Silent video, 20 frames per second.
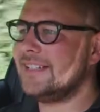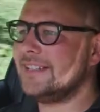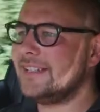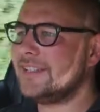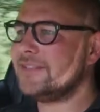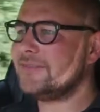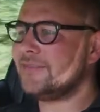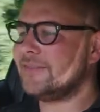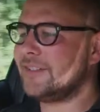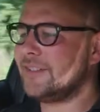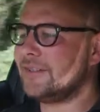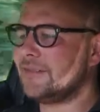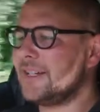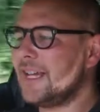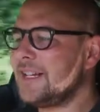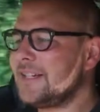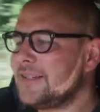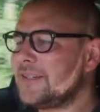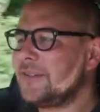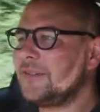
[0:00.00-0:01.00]
doesn't feel
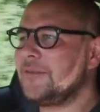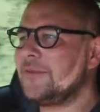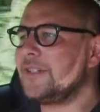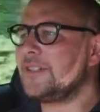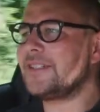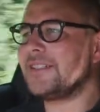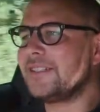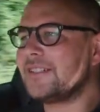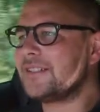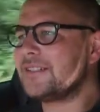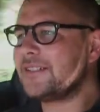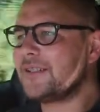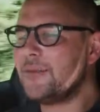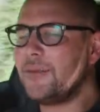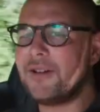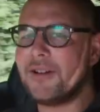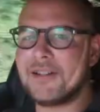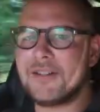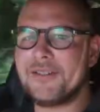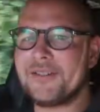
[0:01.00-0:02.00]
natural, which is
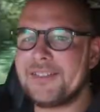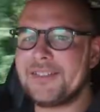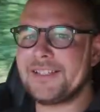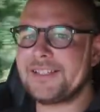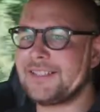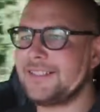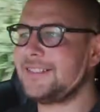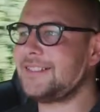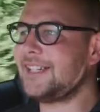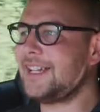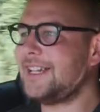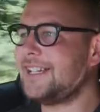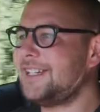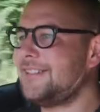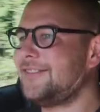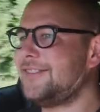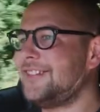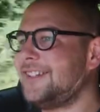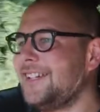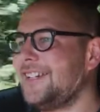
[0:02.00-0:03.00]
quite an odd thing to say
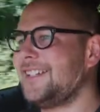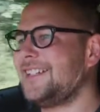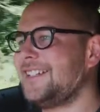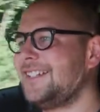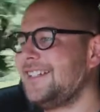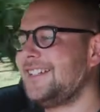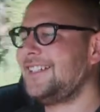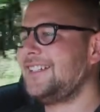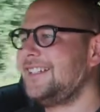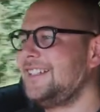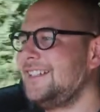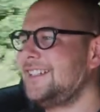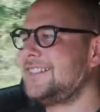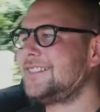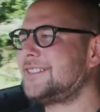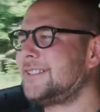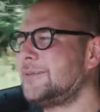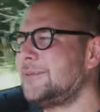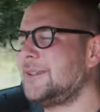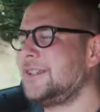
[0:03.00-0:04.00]
for
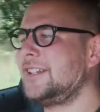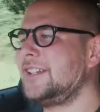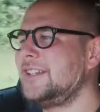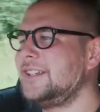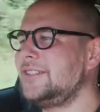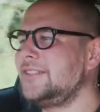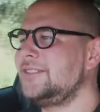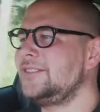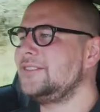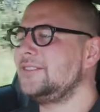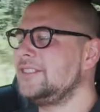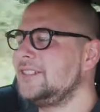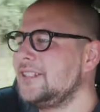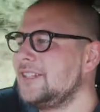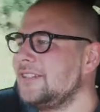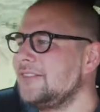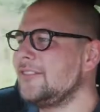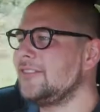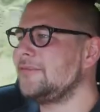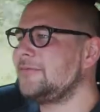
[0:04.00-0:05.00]
someone who, you
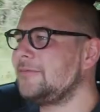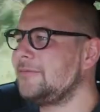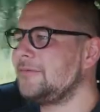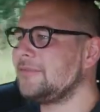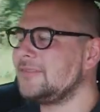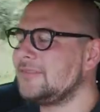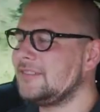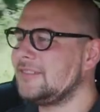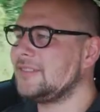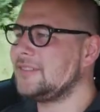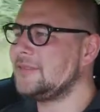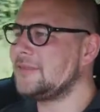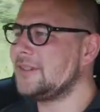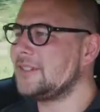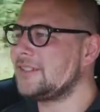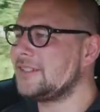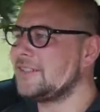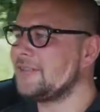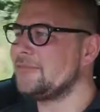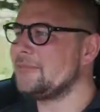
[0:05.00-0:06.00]
know, I've
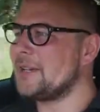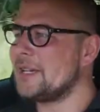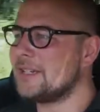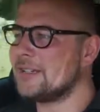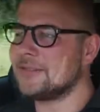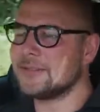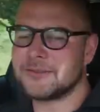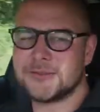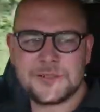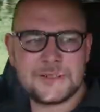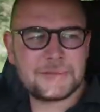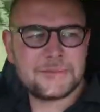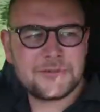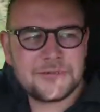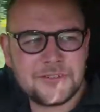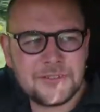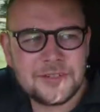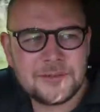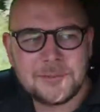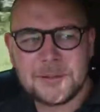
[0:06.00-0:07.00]
always driven manuals, always
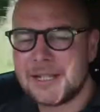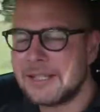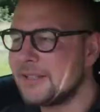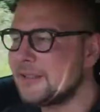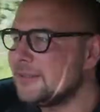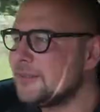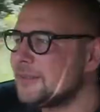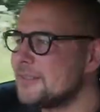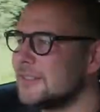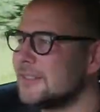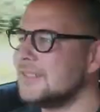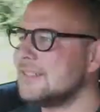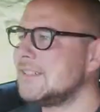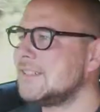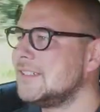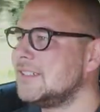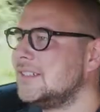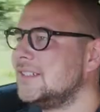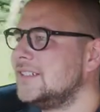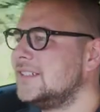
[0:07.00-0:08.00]
preferred manuals,
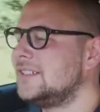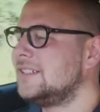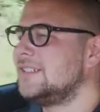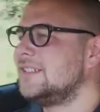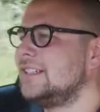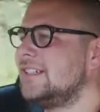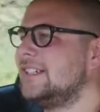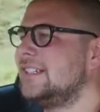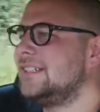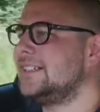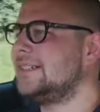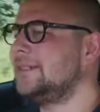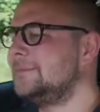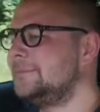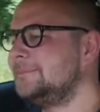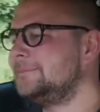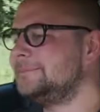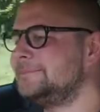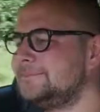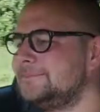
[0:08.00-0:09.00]

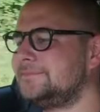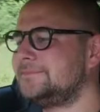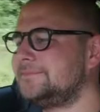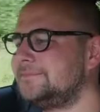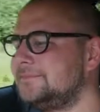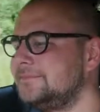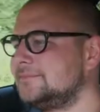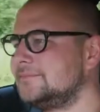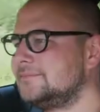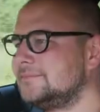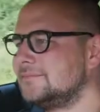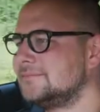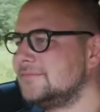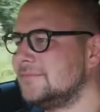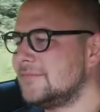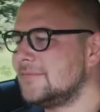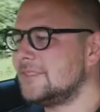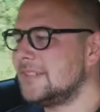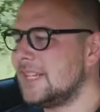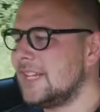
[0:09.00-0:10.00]

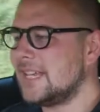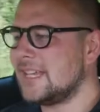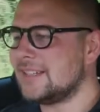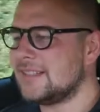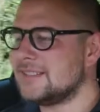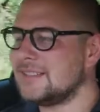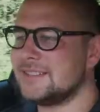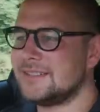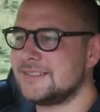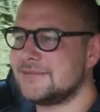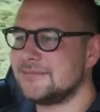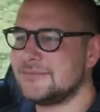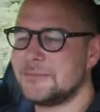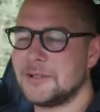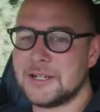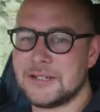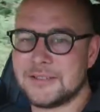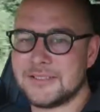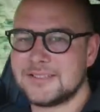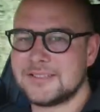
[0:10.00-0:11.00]
and yeah, this is,
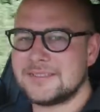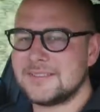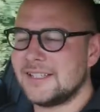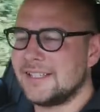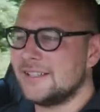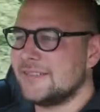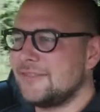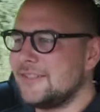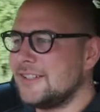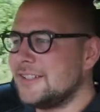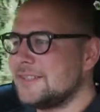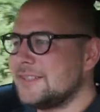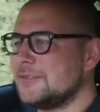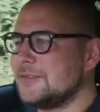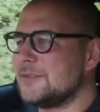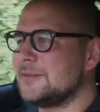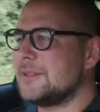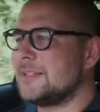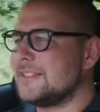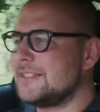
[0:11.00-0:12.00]
well, it's certainly the first
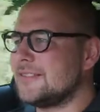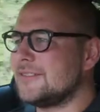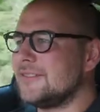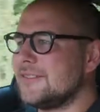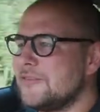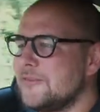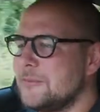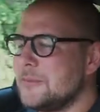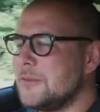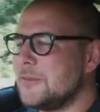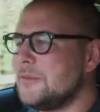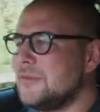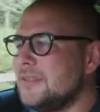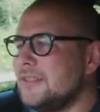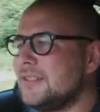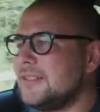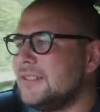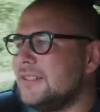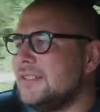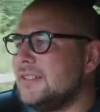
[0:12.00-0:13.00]
automatic I've ever bought.
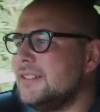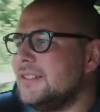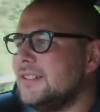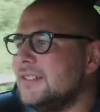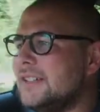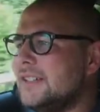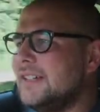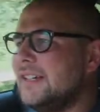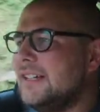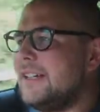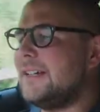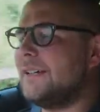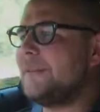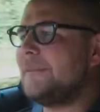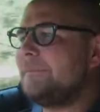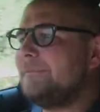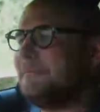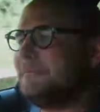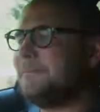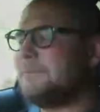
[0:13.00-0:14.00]

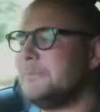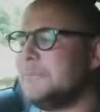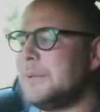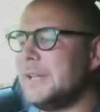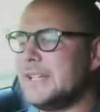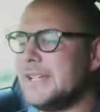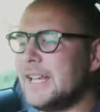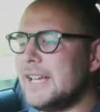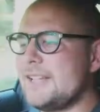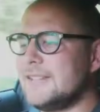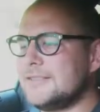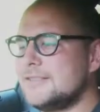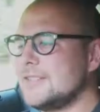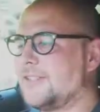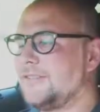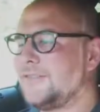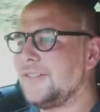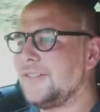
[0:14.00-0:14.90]
But yeah, so